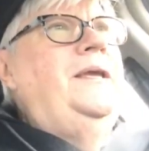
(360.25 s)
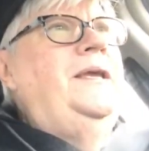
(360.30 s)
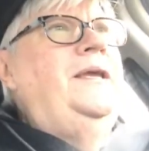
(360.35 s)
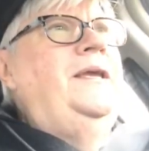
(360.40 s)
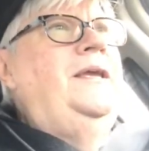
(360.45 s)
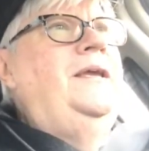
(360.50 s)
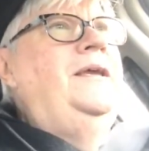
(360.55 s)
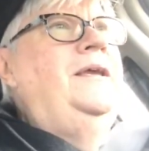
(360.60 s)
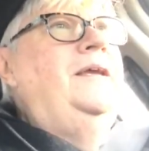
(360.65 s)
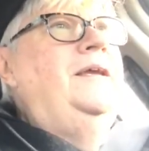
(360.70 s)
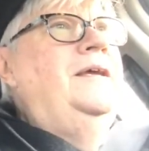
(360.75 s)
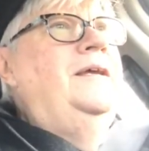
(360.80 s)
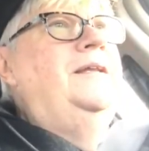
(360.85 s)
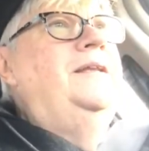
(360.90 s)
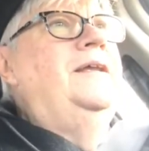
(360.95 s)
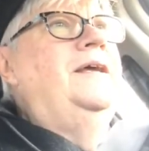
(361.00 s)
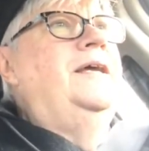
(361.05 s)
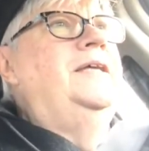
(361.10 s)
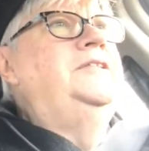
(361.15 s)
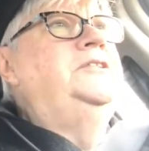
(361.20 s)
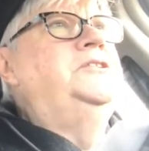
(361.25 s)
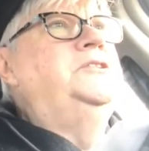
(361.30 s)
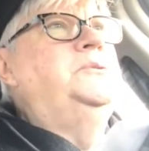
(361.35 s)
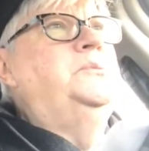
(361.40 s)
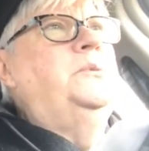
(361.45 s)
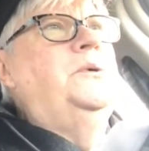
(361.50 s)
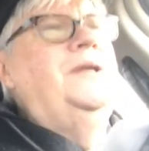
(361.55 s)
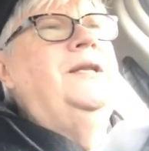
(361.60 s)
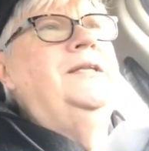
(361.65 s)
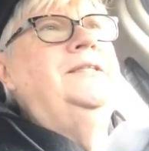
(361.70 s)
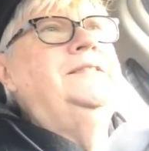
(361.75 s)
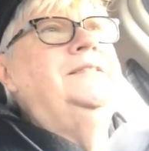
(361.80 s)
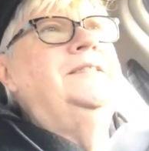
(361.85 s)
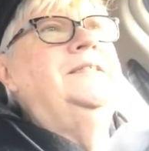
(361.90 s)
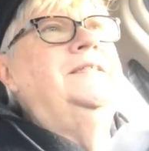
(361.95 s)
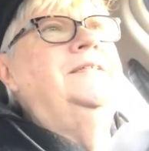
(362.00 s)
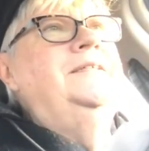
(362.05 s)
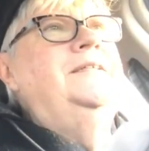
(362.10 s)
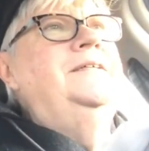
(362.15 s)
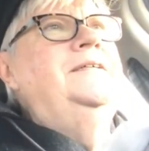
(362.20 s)
and I just wanted
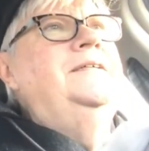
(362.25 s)
to